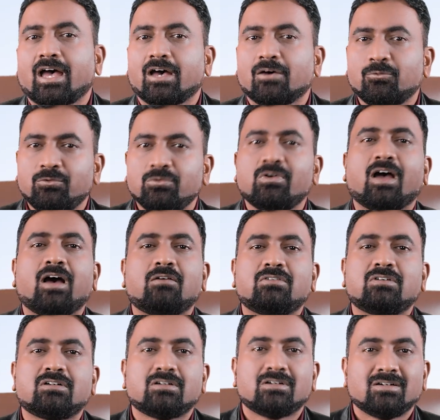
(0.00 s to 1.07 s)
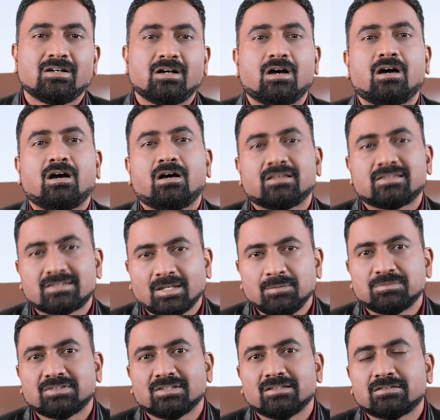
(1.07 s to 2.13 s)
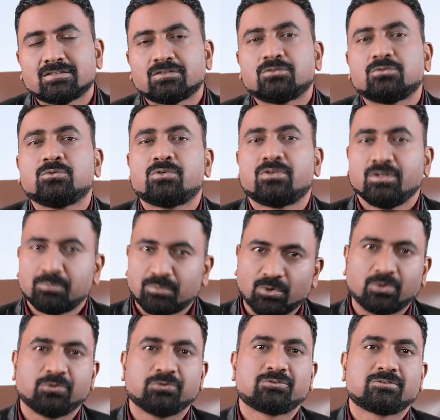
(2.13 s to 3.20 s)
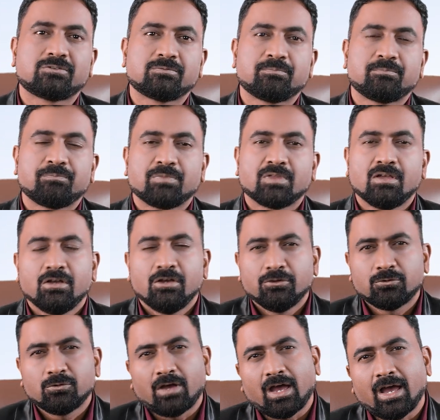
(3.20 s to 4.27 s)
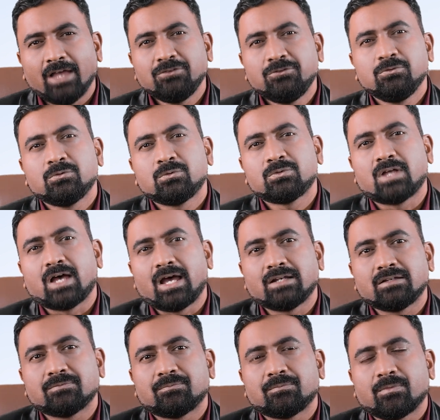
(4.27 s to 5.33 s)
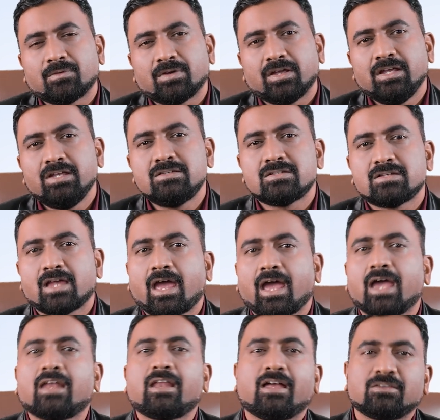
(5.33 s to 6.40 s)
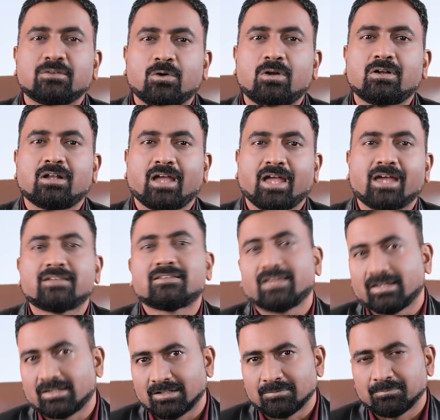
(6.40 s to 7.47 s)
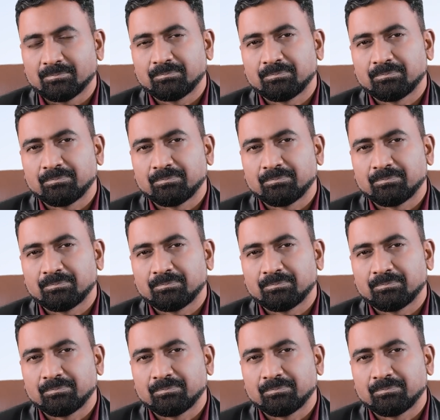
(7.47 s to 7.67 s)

have to have a stem cells to reproduce. So as you know that each hair has got hair cycle,